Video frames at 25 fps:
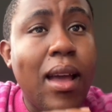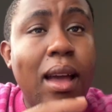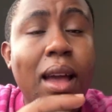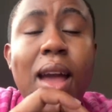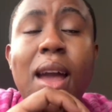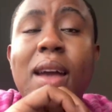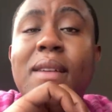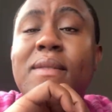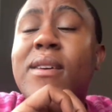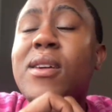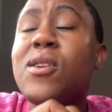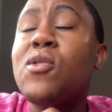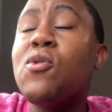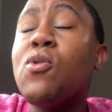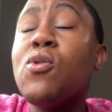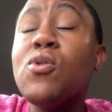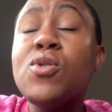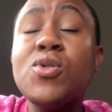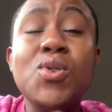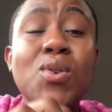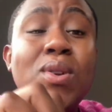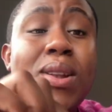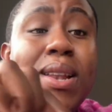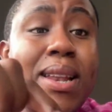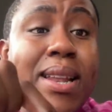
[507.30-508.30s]
And then
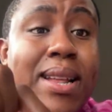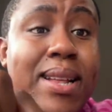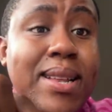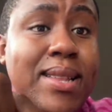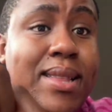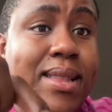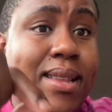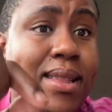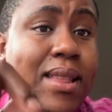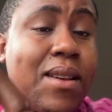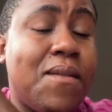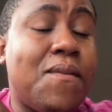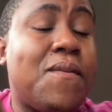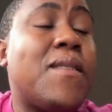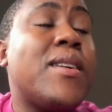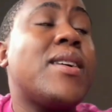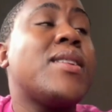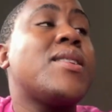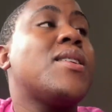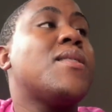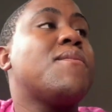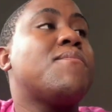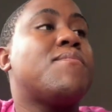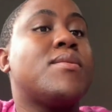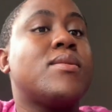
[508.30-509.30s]
also list the
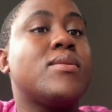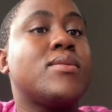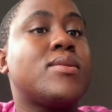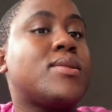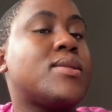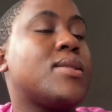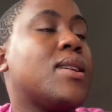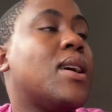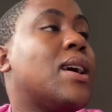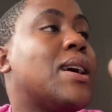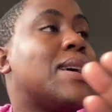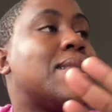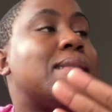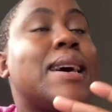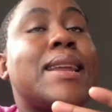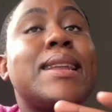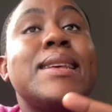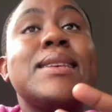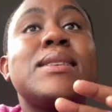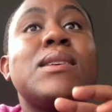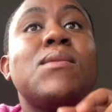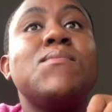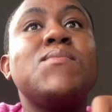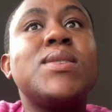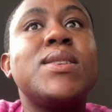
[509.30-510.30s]
variables. That is
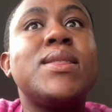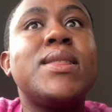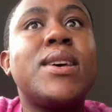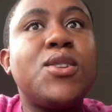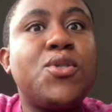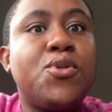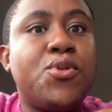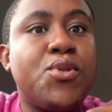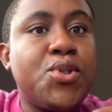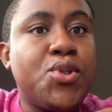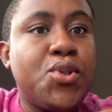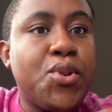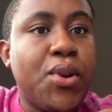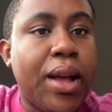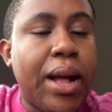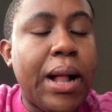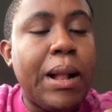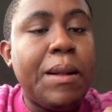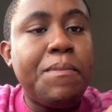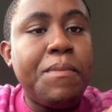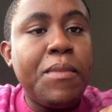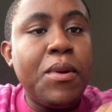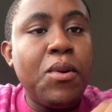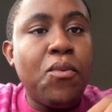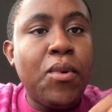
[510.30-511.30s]
something that used to
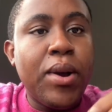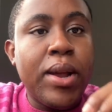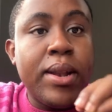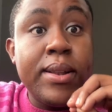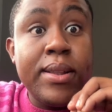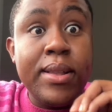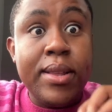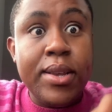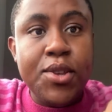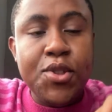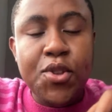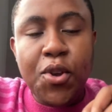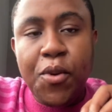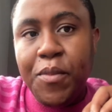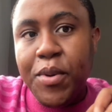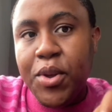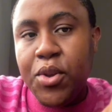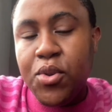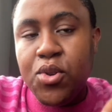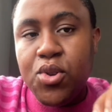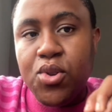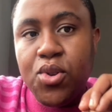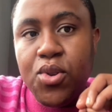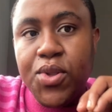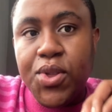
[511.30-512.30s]
help me when this topic
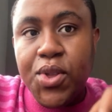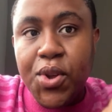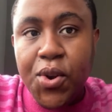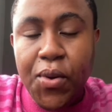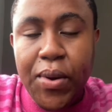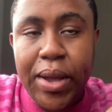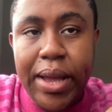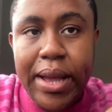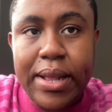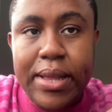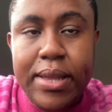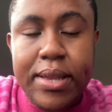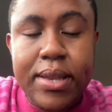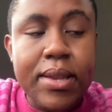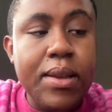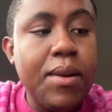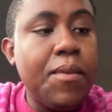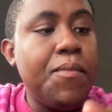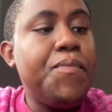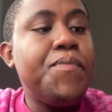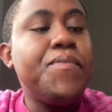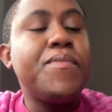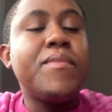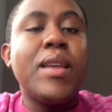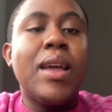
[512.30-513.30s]
used to throw hands.
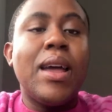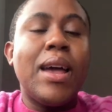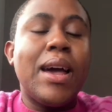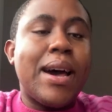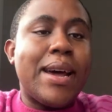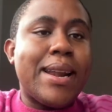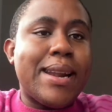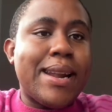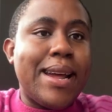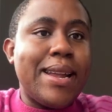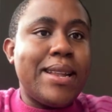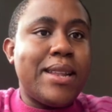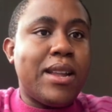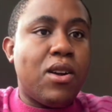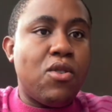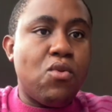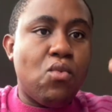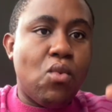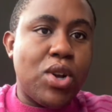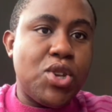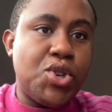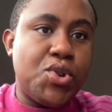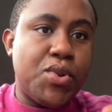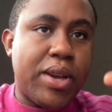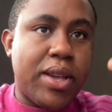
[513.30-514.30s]
Write down
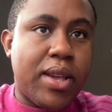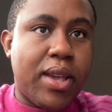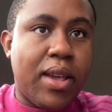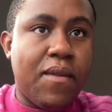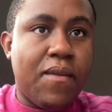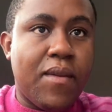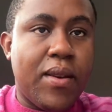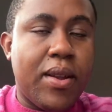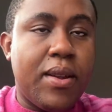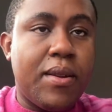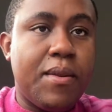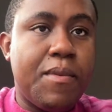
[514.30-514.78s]
what you're given.